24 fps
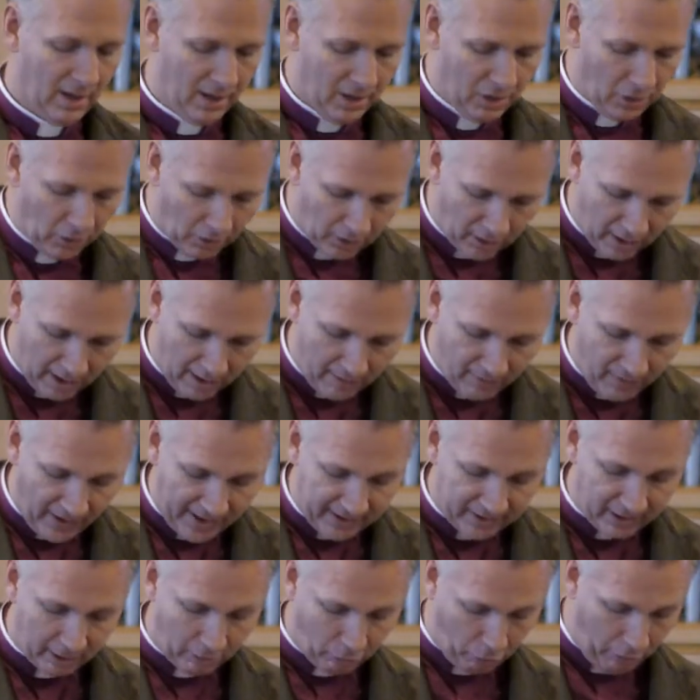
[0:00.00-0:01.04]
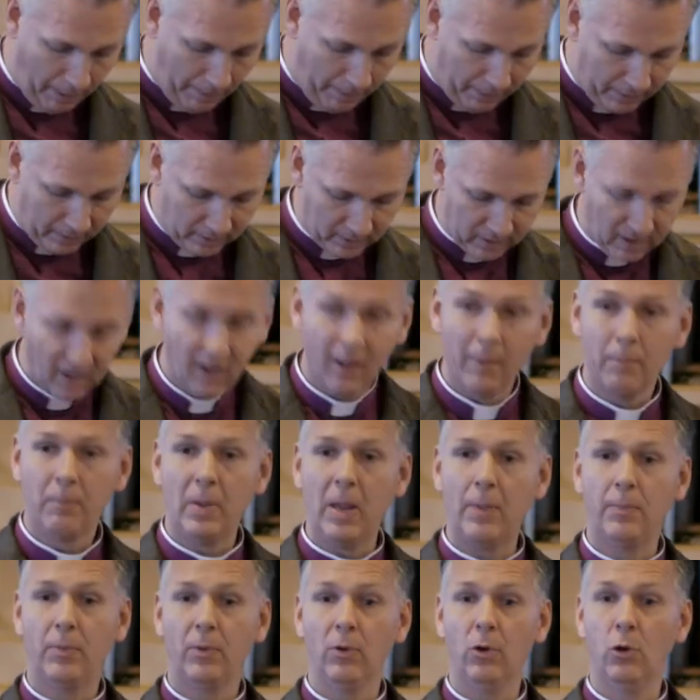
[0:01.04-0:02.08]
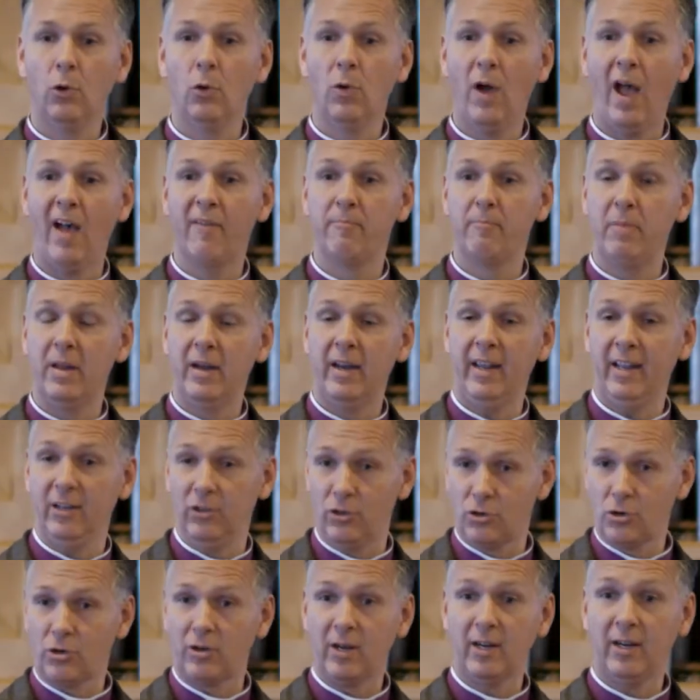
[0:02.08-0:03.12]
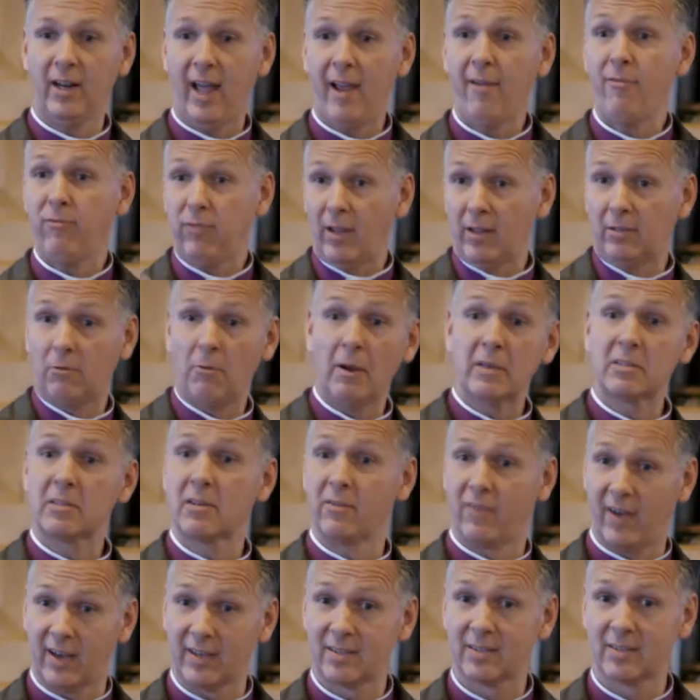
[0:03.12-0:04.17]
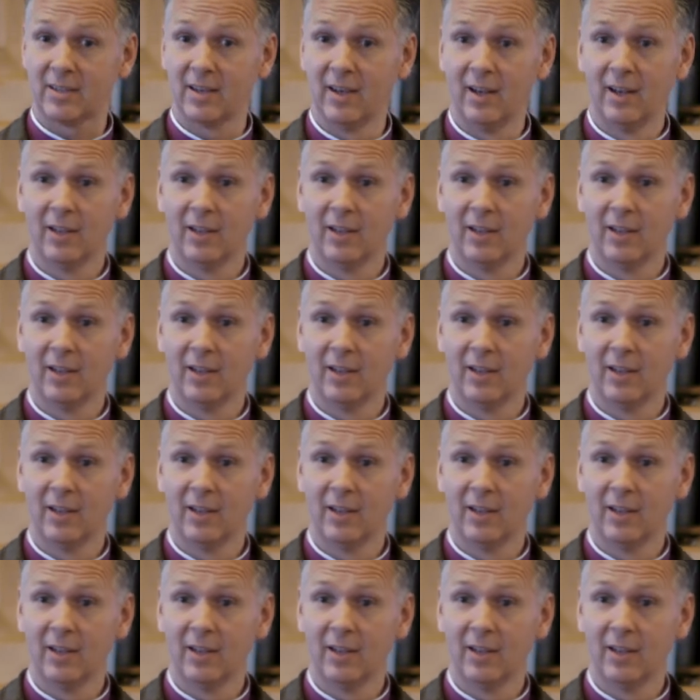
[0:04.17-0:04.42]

You're going to invite the crippled, people who have been injured in life like the rest of us.